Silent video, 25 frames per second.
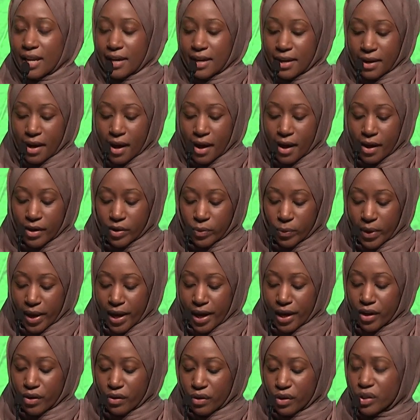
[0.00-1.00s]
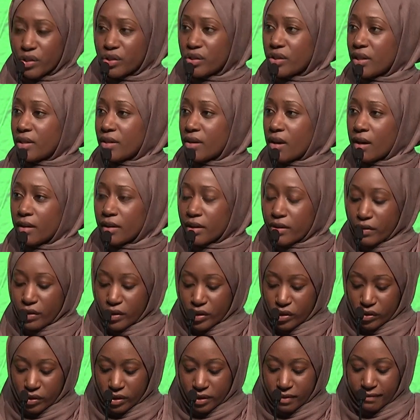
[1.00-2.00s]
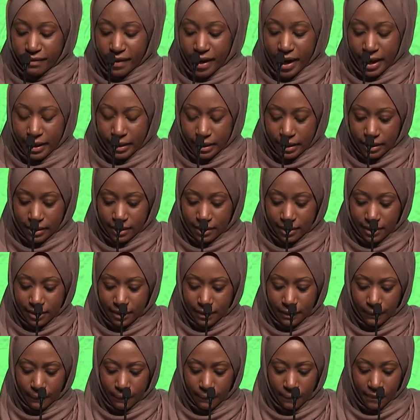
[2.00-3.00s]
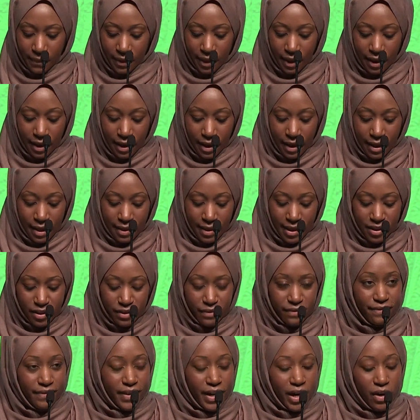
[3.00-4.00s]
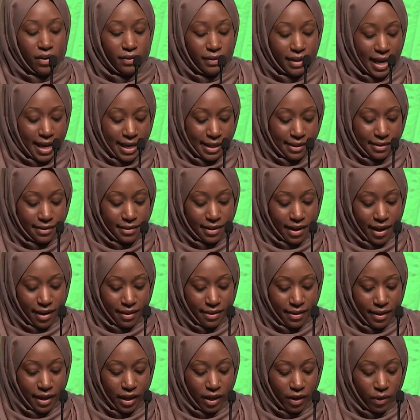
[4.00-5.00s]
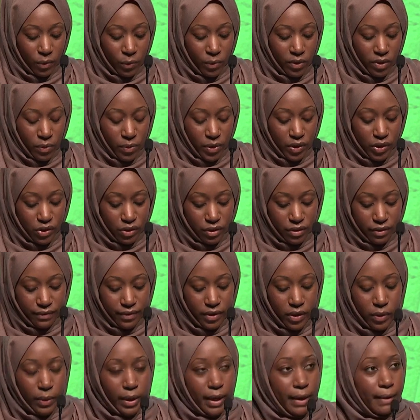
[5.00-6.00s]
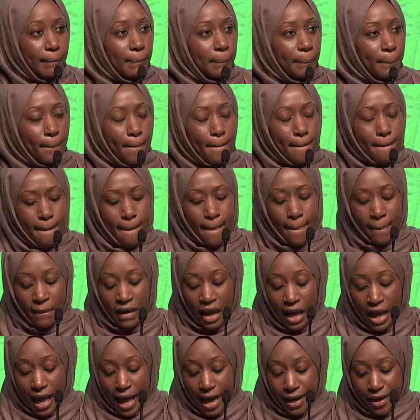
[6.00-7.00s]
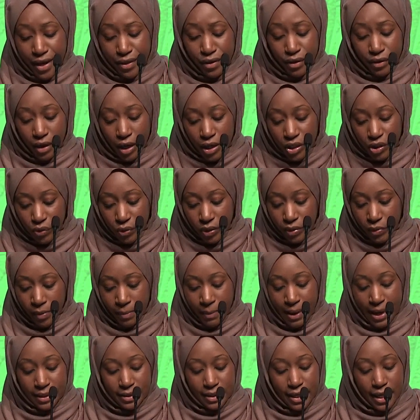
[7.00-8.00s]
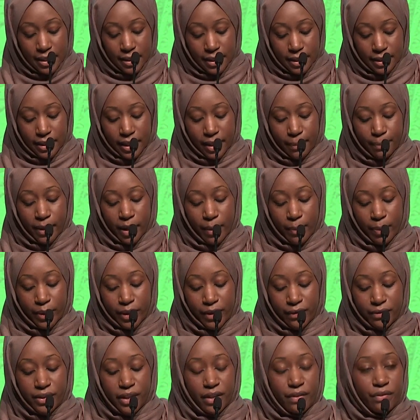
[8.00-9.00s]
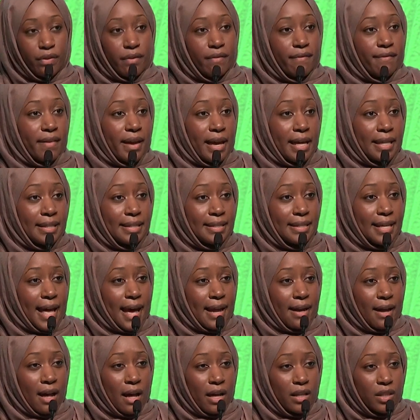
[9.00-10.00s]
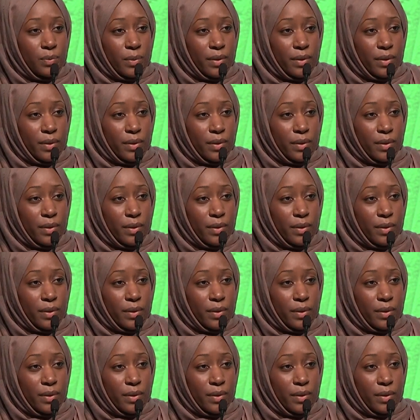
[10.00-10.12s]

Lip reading: in an odd way, Christian on Christian violence. That's a fair lens, I think, with which to view it. In other countries, we might tend to see people of different faiths at odds